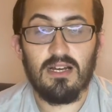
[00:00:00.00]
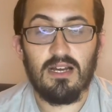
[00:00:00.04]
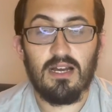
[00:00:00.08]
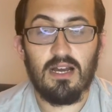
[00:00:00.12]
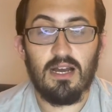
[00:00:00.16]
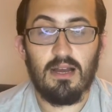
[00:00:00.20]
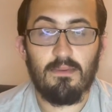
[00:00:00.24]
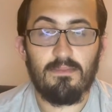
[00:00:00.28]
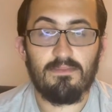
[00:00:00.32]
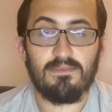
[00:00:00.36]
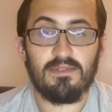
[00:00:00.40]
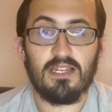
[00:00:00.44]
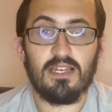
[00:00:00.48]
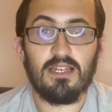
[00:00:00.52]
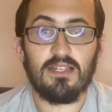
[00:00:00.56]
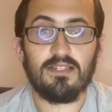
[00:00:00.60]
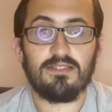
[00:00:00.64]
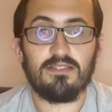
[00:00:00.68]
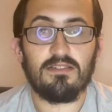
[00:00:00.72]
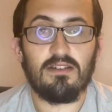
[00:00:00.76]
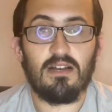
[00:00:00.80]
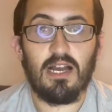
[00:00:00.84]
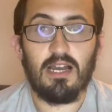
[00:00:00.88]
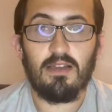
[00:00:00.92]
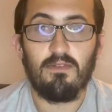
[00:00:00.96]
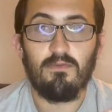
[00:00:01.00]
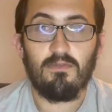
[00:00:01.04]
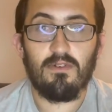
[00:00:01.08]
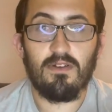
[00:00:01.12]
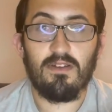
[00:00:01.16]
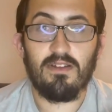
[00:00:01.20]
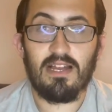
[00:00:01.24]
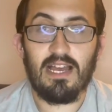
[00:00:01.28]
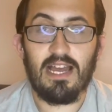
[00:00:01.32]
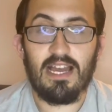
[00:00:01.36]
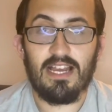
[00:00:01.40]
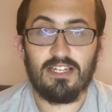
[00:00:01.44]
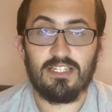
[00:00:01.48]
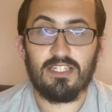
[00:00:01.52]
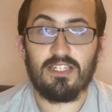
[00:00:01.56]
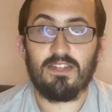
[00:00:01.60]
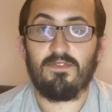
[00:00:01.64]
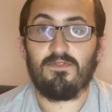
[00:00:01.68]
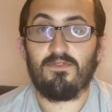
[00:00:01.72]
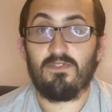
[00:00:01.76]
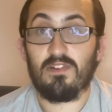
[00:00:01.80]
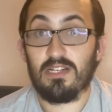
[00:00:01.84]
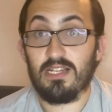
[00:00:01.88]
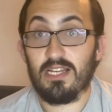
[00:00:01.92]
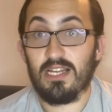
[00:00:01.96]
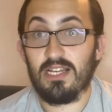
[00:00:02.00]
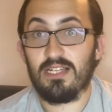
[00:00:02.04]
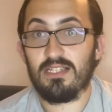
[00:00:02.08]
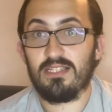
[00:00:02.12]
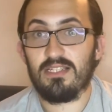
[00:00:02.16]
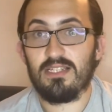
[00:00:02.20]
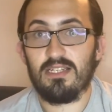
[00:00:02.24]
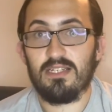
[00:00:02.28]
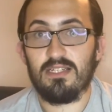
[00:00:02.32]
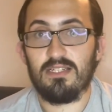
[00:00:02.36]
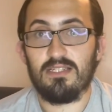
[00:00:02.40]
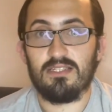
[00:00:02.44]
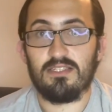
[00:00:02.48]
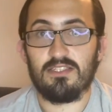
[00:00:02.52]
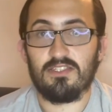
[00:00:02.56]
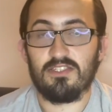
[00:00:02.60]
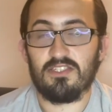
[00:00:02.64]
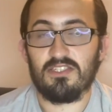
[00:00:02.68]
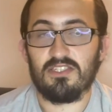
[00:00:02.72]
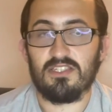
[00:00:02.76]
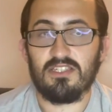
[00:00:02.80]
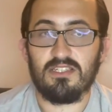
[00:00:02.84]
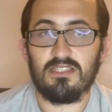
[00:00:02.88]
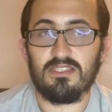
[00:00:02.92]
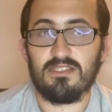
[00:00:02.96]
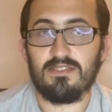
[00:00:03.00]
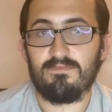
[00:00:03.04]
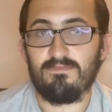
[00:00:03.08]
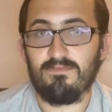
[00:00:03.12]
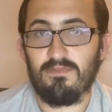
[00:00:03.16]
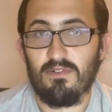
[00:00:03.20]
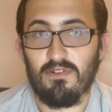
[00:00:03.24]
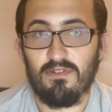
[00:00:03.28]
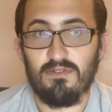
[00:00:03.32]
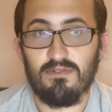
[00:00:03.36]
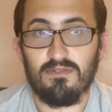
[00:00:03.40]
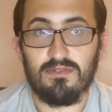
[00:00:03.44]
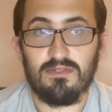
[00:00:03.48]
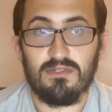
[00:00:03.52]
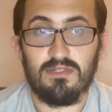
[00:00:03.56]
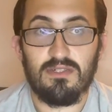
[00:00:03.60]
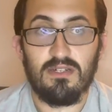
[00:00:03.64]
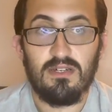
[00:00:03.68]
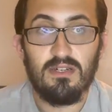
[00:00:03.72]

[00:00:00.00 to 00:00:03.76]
update so I won't actually forget and just post